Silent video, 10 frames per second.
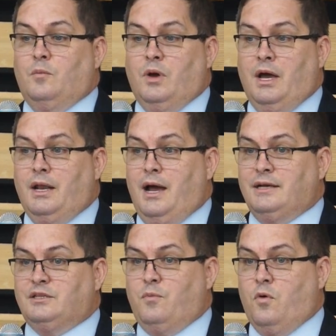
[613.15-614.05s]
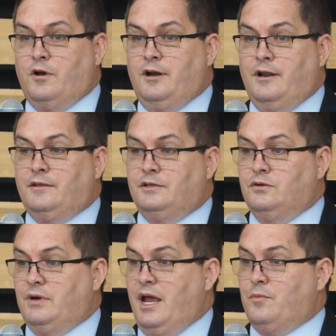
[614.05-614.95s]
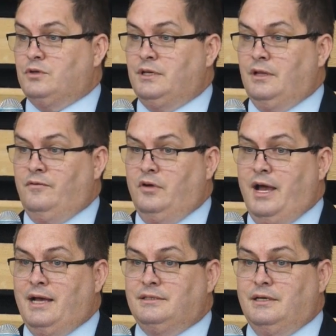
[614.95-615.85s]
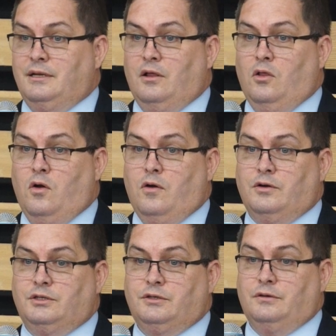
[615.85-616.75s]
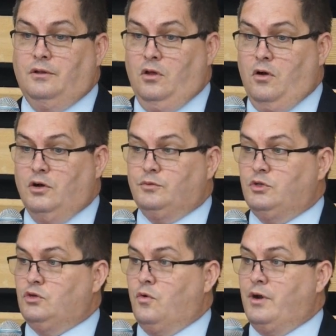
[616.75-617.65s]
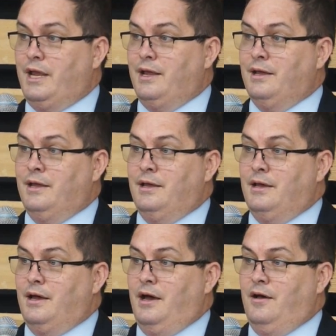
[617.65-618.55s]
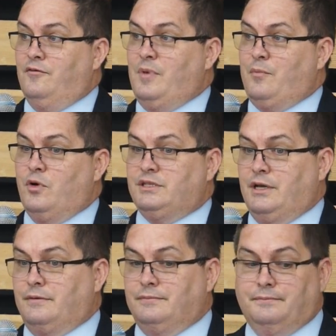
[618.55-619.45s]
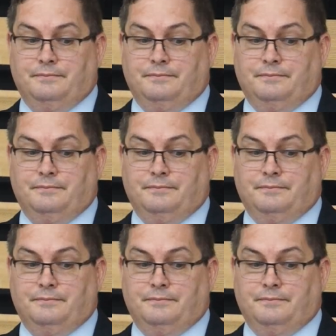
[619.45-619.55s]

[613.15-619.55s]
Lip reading: but I supported it at the 2.5% level, as did a large majority of my precinct.